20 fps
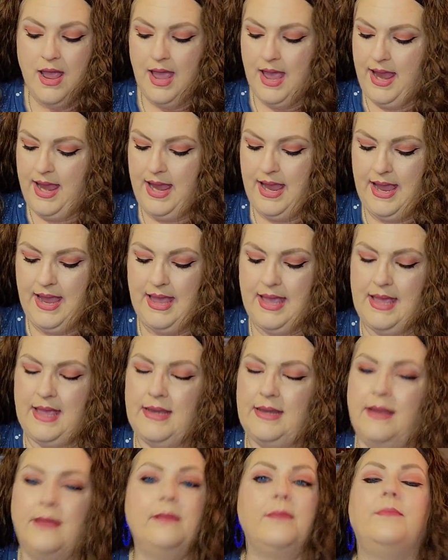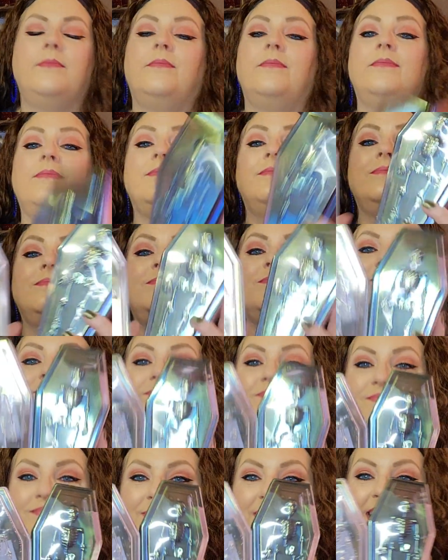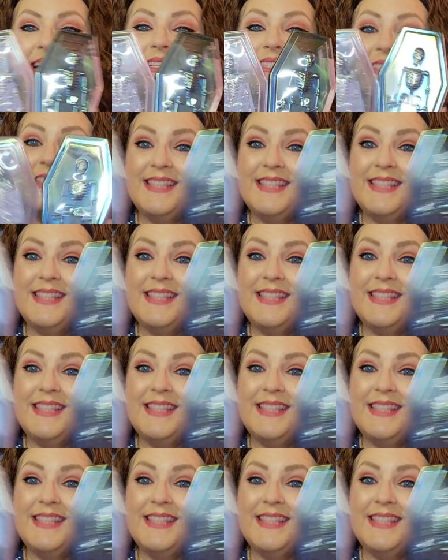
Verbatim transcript: And it's